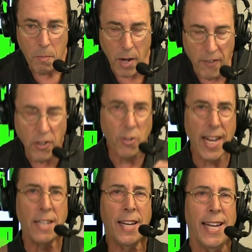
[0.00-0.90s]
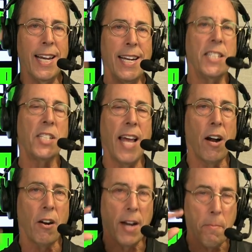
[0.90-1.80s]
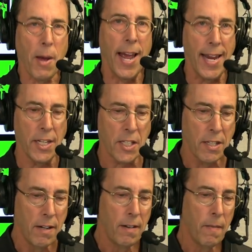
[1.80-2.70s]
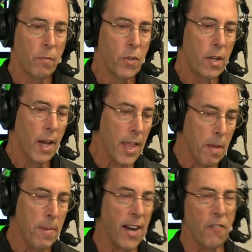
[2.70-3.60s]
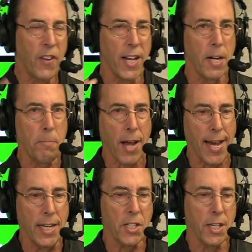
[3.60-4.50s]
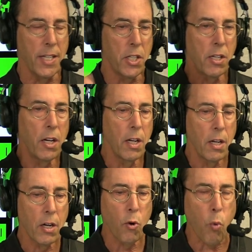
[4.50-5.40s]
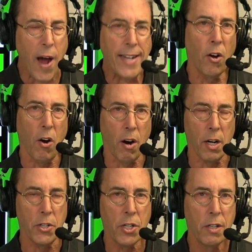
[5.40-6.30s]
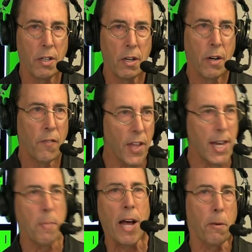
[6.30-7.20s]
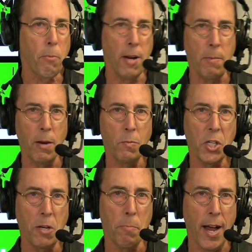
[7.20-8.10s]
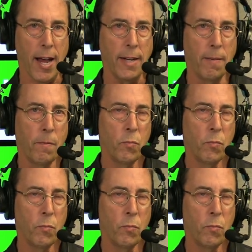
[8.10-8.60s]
But if you did need it, it's there and it pays. And the benefit it pays is quite large for the amount of premiums you pay.